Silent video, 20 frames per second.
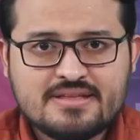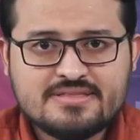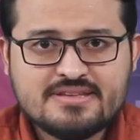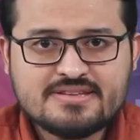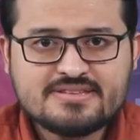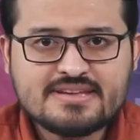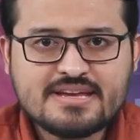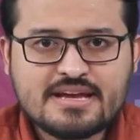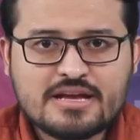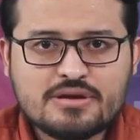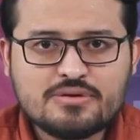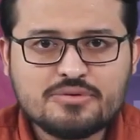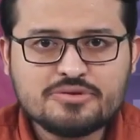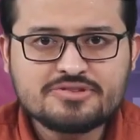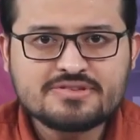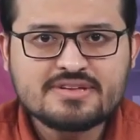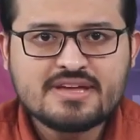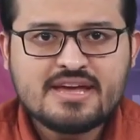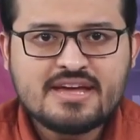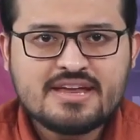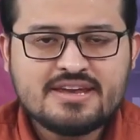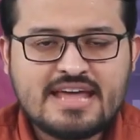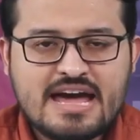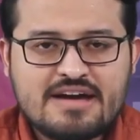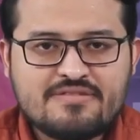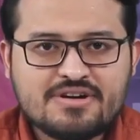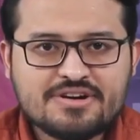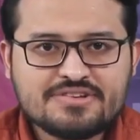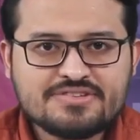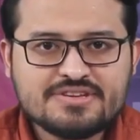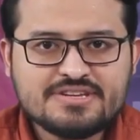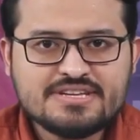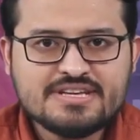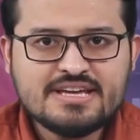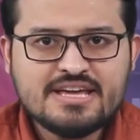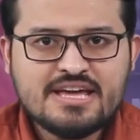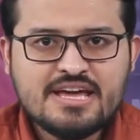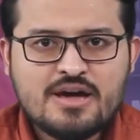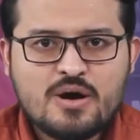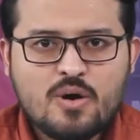This includes
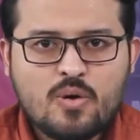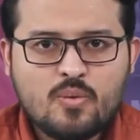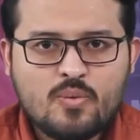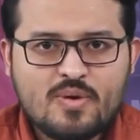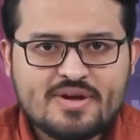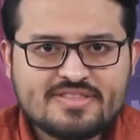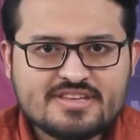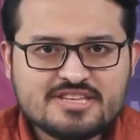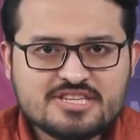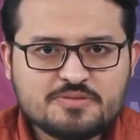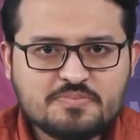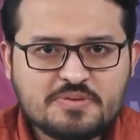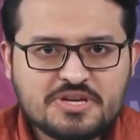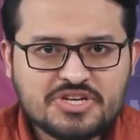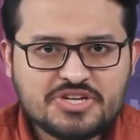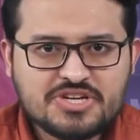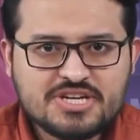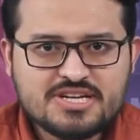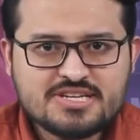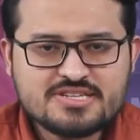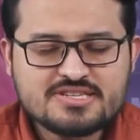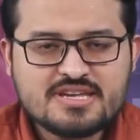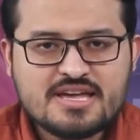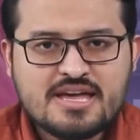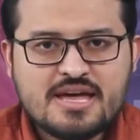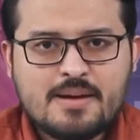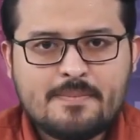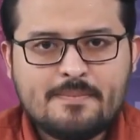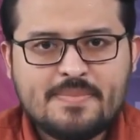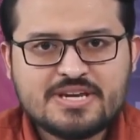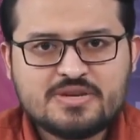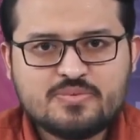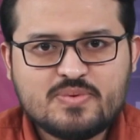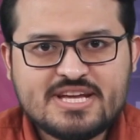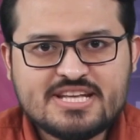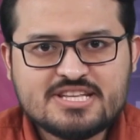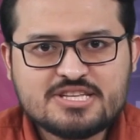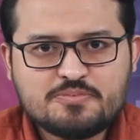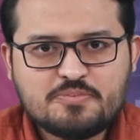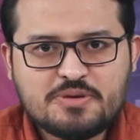diversity within species,
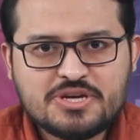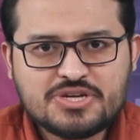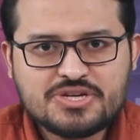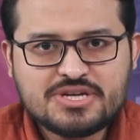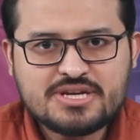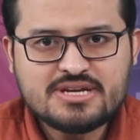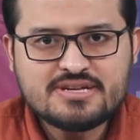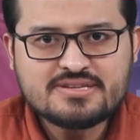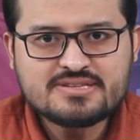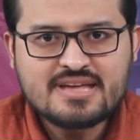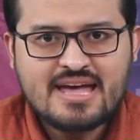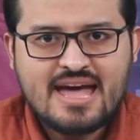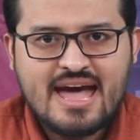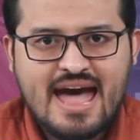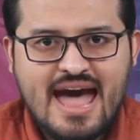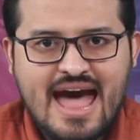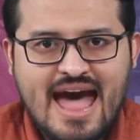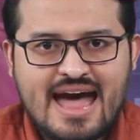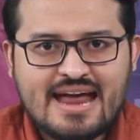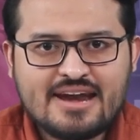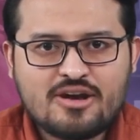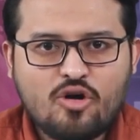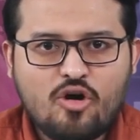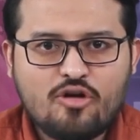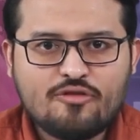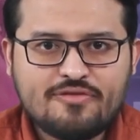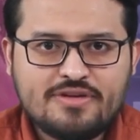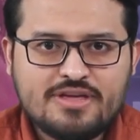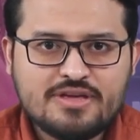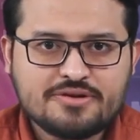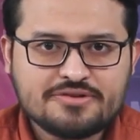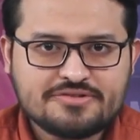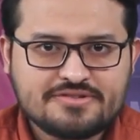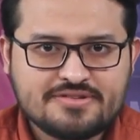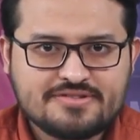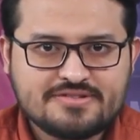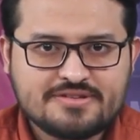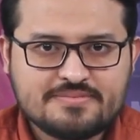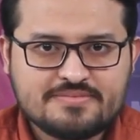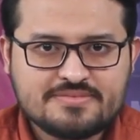between species, and of
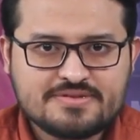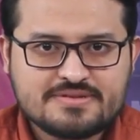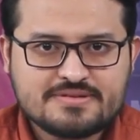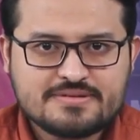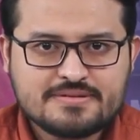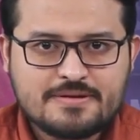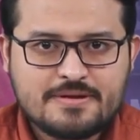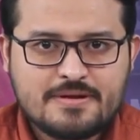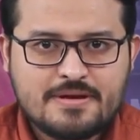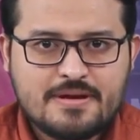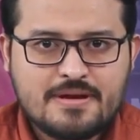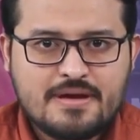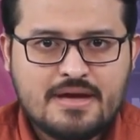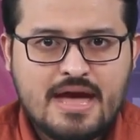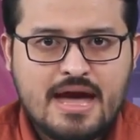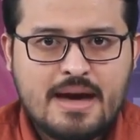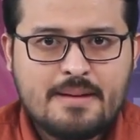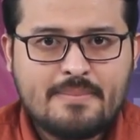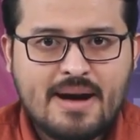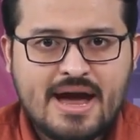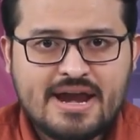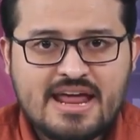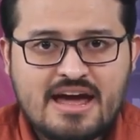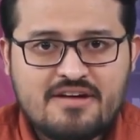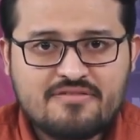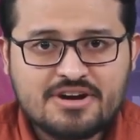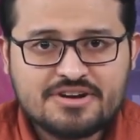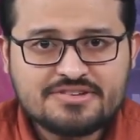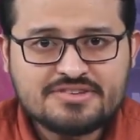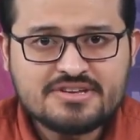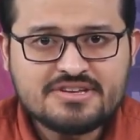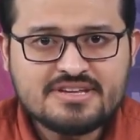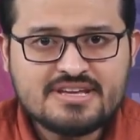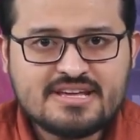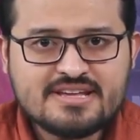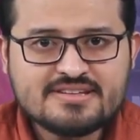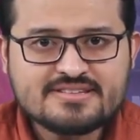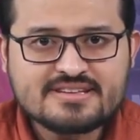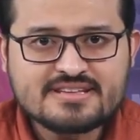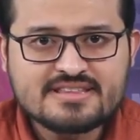ecosystems.
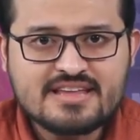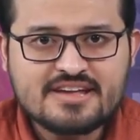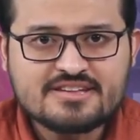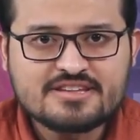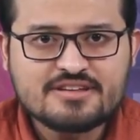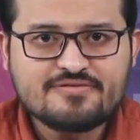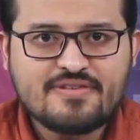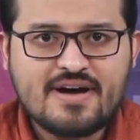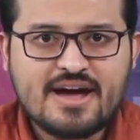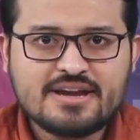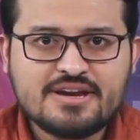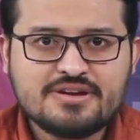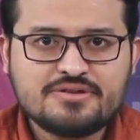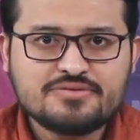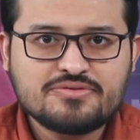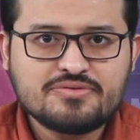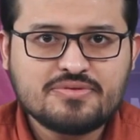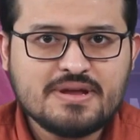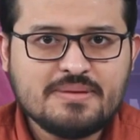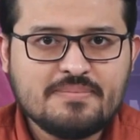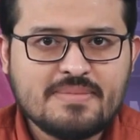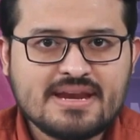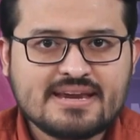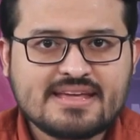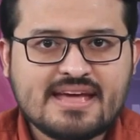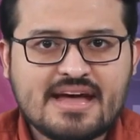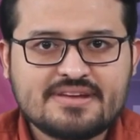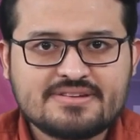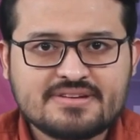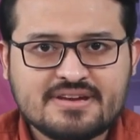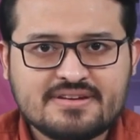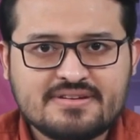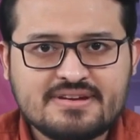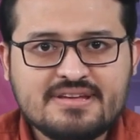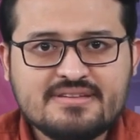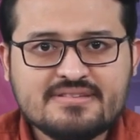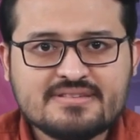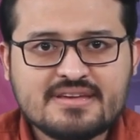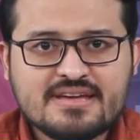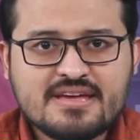Biodiversity is classified into three main
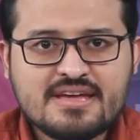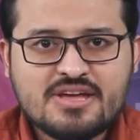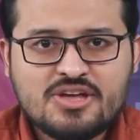categories: